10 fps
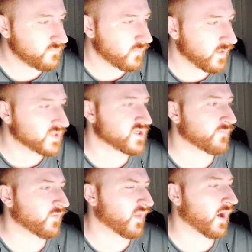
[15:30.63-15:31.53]
it's
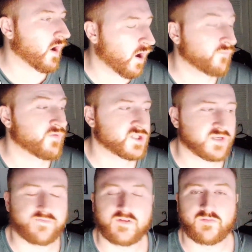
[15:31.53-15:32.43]
something that I obviously
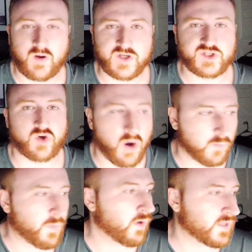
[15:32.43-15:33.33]
feel very strong
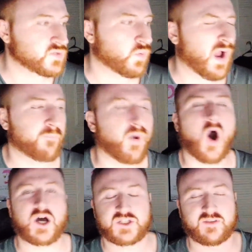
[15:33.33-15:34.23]
about. That's why I
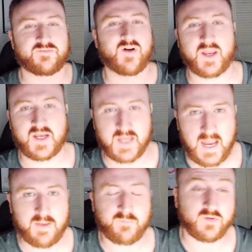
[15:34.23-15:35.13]
paused the fucking
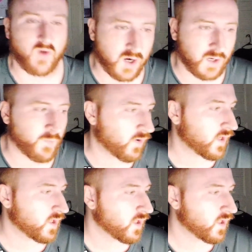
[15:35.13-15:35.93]
game to talk about it.